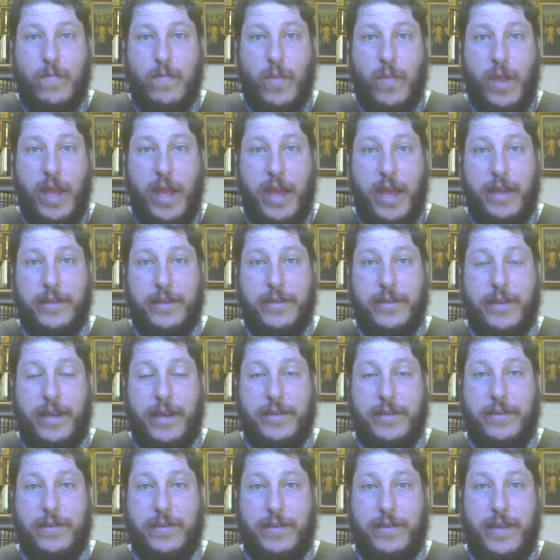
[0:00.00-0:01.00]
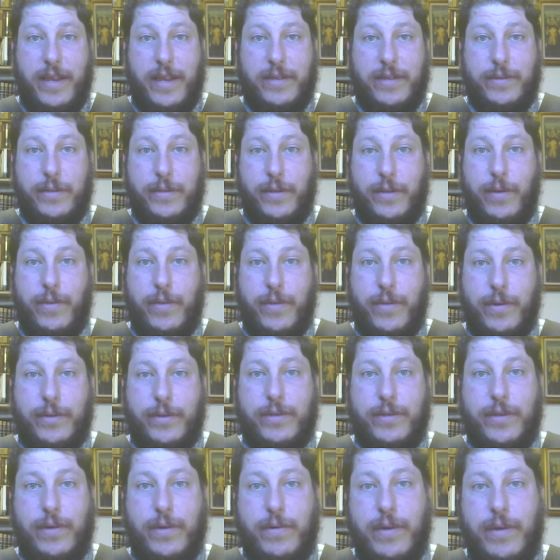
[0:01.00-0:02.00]
as as is the case of Luther.
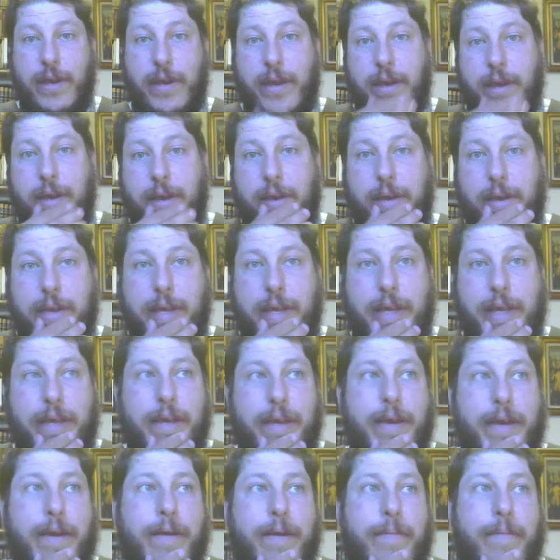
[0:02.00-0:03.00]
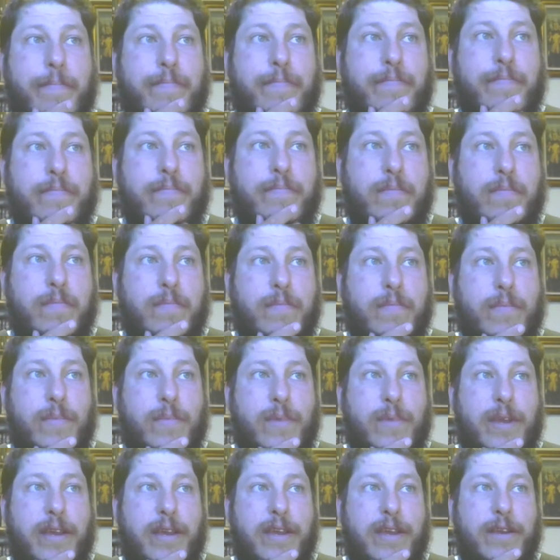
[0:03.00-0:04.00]
So he um
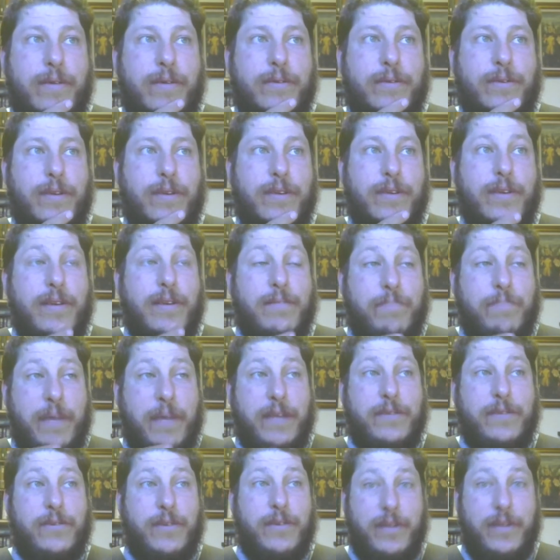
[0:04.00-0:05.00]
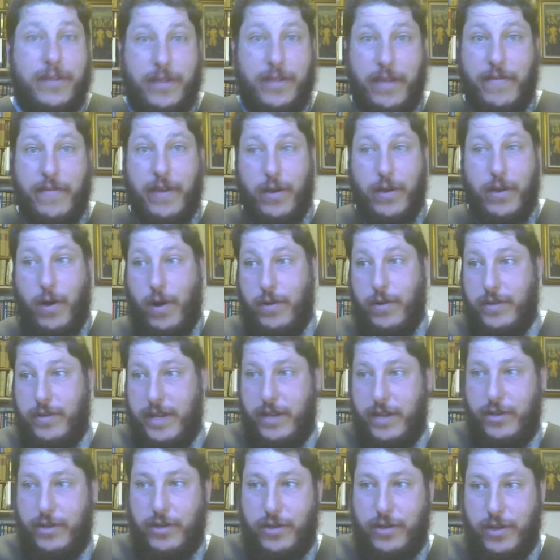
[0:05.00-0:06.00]
you know so he basically is living all
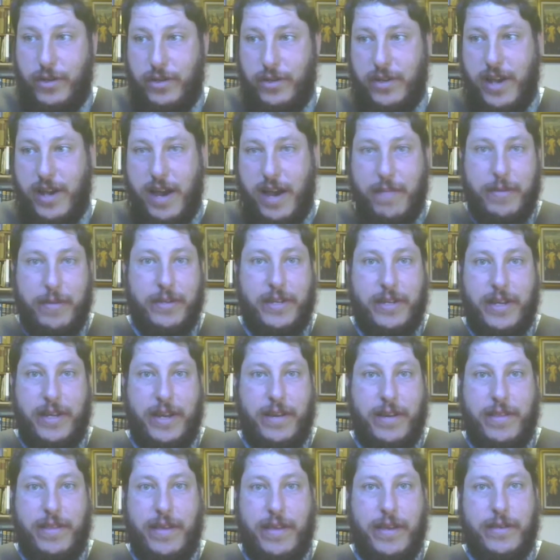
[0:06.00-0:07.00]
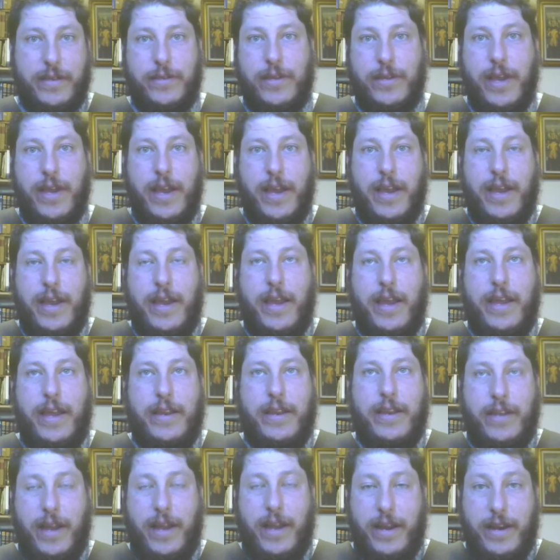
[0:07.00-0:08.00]
day just commenting on things
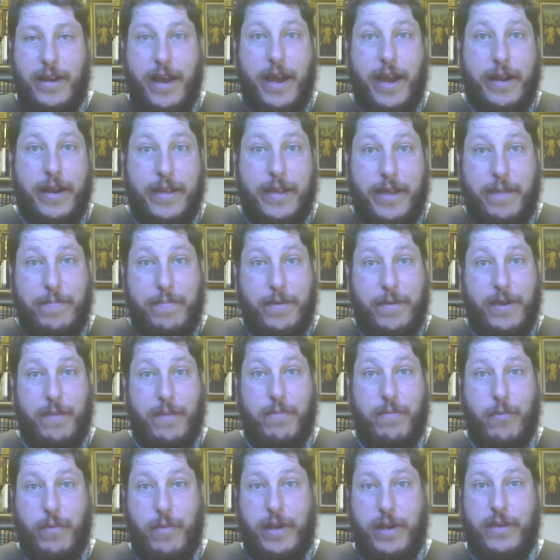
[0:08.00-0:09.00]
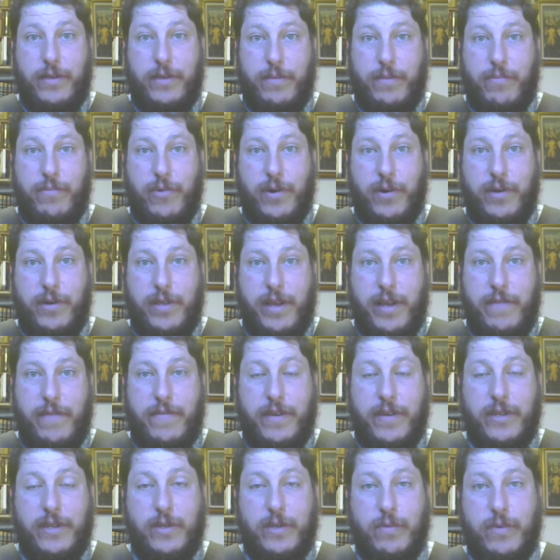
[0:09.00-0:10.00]
and not not keeping up a regular prayer
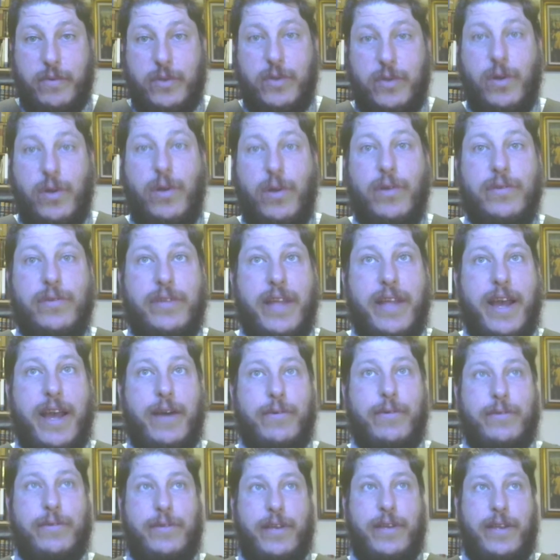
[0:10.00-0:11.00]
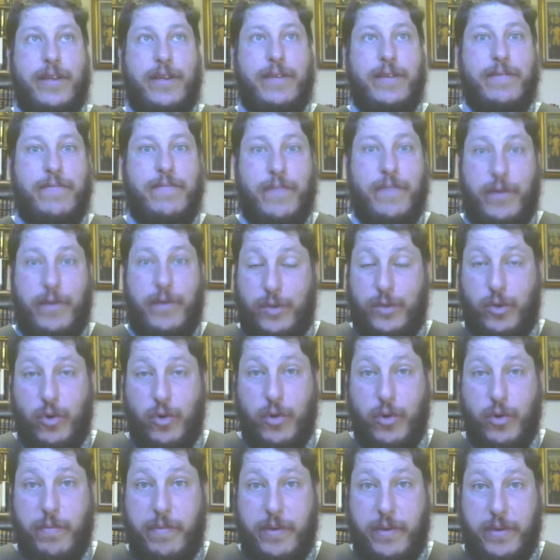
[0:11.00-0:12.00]
life and as a result now is getting very
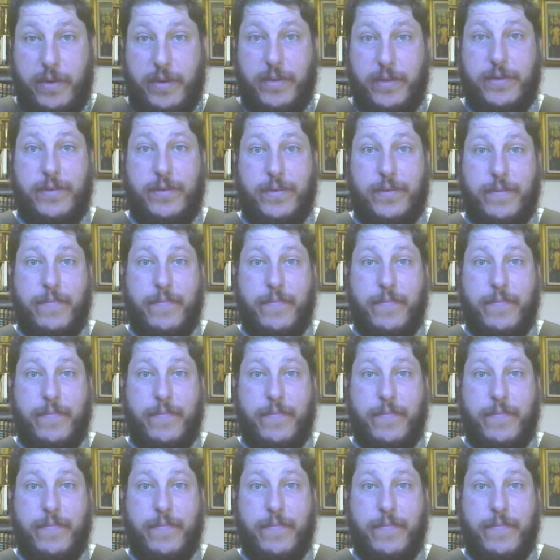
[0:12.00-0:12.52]
scrupulous